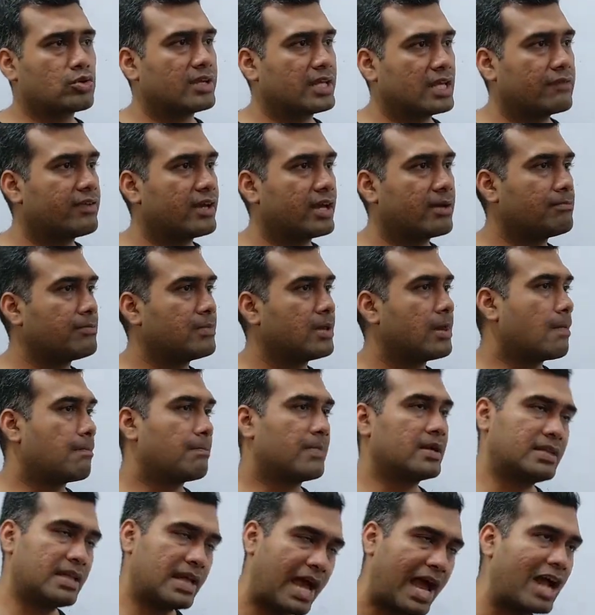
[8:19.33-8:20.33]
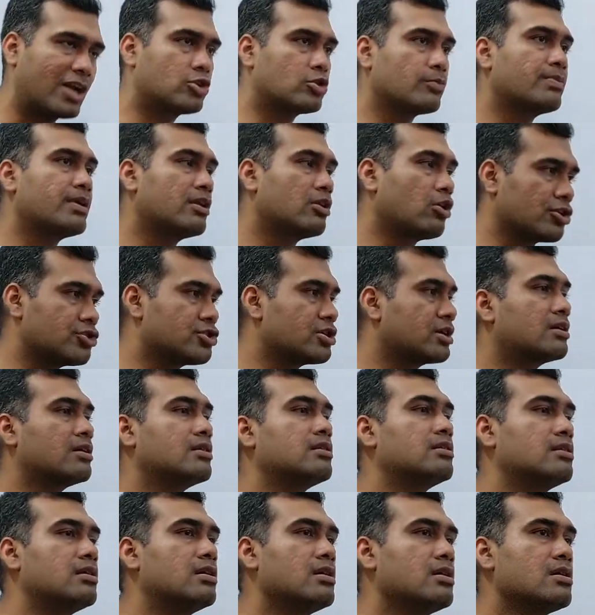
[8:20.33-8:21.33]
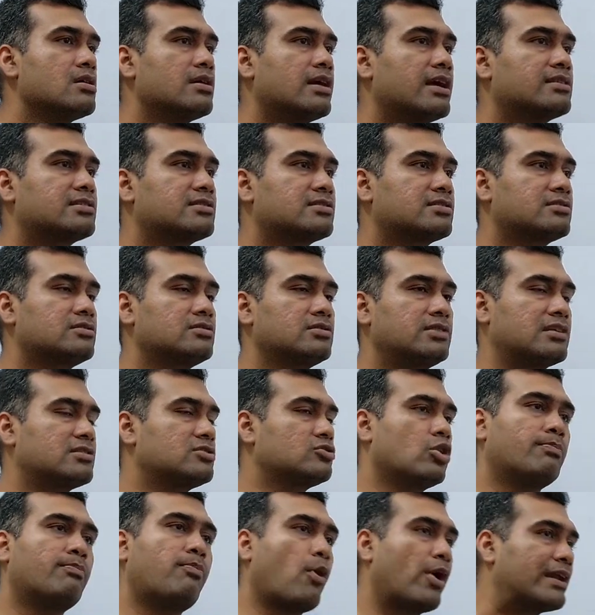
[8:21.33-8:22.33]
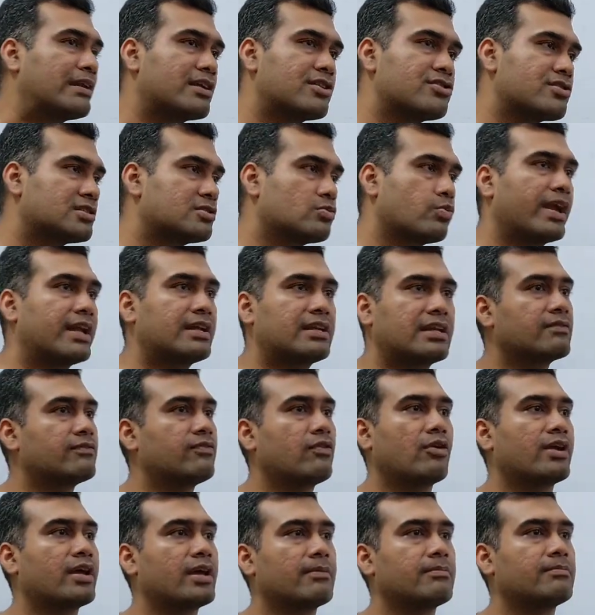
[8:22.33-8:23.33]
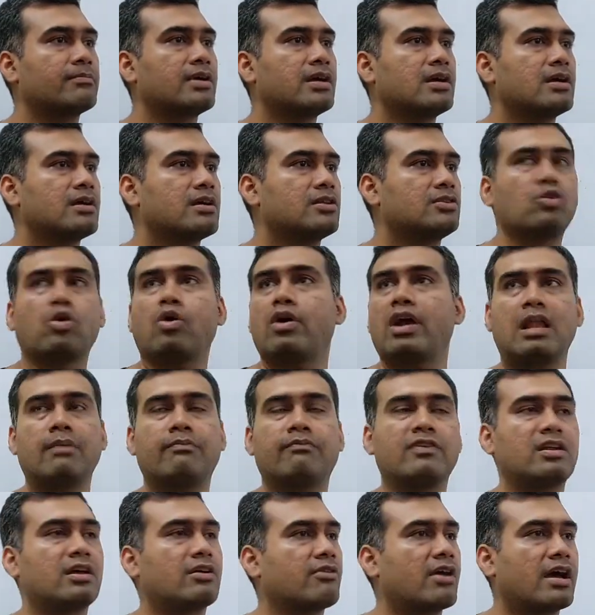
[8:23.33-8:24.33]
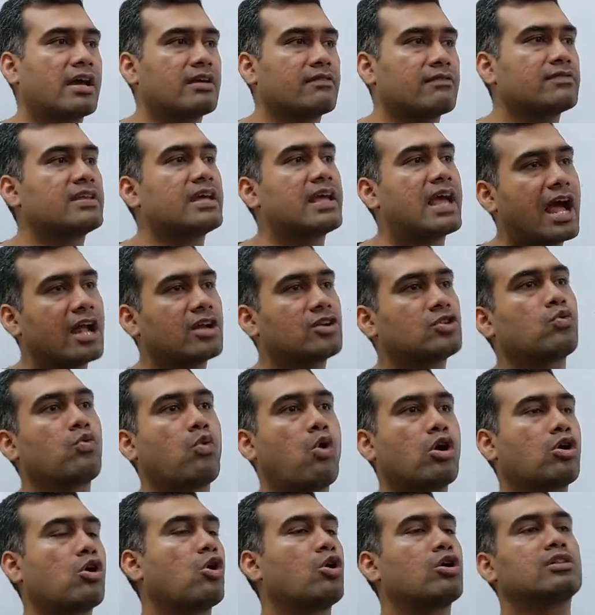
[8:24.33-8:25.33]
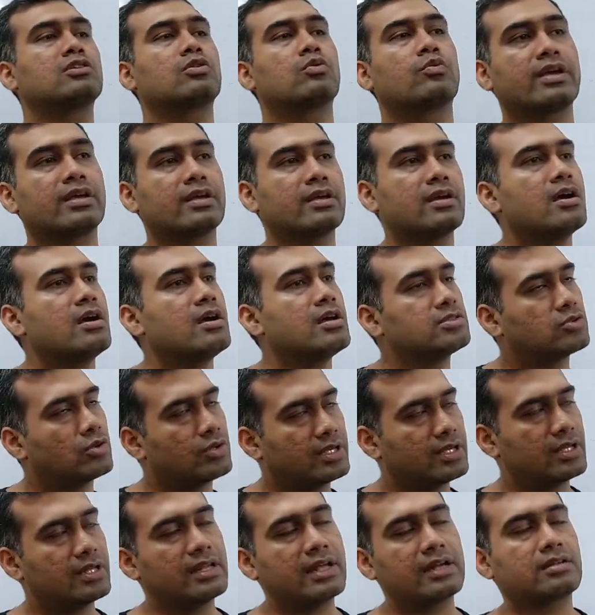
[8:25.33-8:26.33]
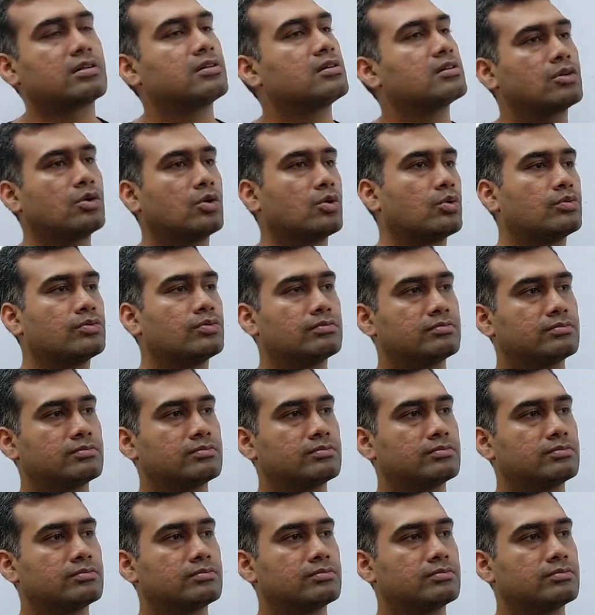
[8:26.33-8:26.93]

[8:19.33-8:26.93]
to leave him, but they had to be logical. There's no point in just waiting for him. No help will arrive. They had to walk all the way. So he let her go.